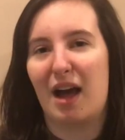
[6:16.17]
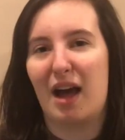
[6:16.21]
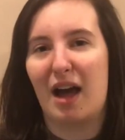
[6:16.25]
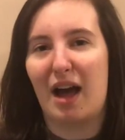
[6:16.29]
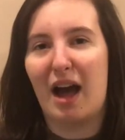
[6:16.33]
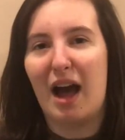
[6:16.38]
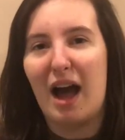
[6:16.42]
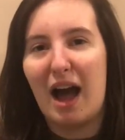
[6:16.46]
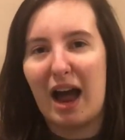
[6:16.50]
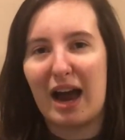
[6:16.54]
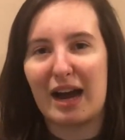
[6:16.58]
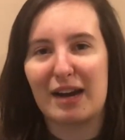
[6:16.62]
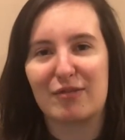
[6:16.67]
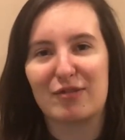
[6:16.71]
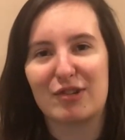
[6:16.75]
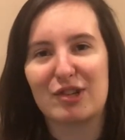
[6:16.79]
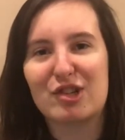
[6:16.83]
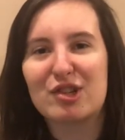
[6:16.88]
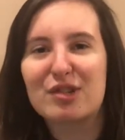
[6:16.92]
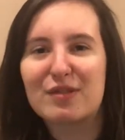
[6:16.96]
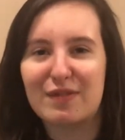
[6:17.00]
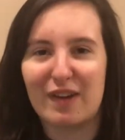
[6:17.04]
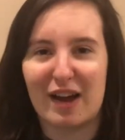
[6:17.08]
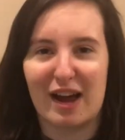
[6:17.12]

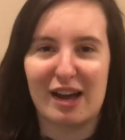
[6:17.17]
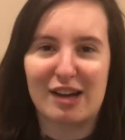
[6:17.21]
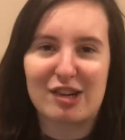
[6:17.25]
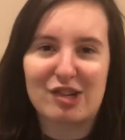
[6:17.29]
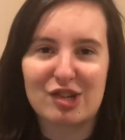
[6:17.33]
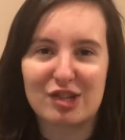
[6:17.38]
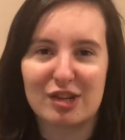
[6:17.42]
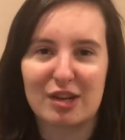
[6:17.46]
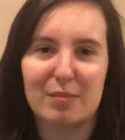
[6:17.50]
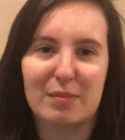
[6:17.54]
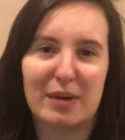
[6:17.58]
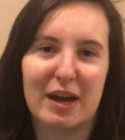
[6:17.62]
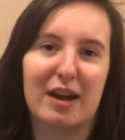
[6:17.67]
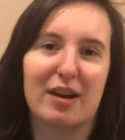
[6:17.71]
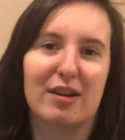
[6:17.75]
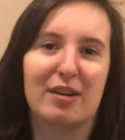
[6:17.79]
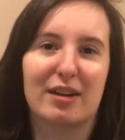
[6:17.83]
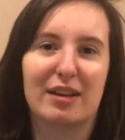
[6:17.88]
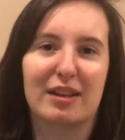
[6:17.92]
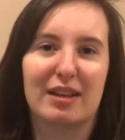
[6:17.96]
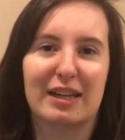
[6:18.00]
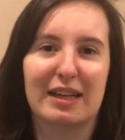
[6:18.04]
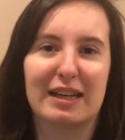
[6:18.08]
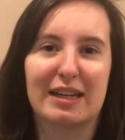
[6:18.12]
Irish fashion
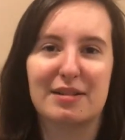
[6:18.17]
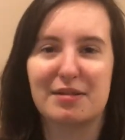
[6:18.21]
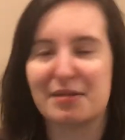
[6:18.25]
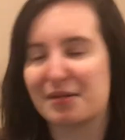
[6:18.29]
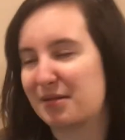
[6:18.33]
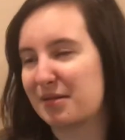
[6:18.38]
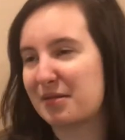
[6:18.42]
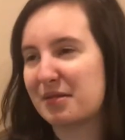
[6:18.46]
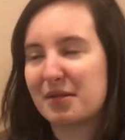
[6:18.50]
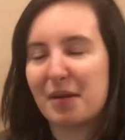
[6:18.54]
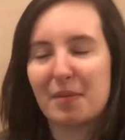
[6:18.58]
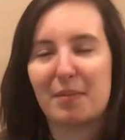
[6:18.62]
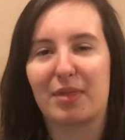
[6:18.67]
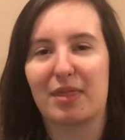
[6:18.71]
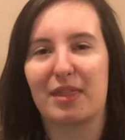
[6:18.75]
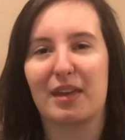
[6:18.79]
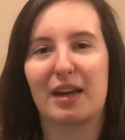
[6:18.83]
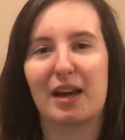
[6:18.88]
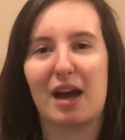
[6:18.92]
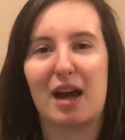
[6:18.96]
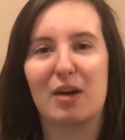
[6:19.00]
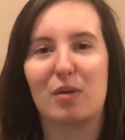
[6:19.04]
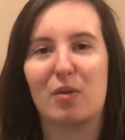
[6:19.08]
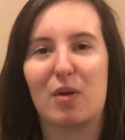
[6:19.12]
apparently is
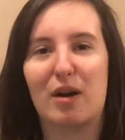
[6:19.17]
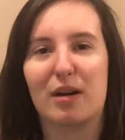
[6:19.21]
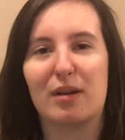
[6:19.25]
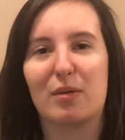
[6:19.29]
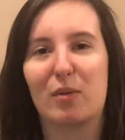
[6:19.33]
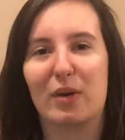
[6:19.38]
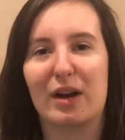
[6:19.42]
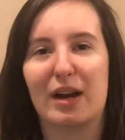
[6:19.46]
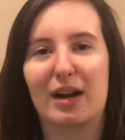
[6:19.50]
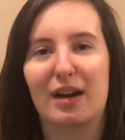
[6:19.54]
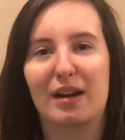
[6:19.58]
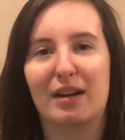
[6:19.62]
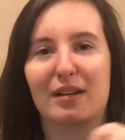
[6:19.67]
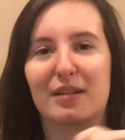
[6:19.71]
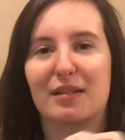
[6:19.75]
something I want to wear.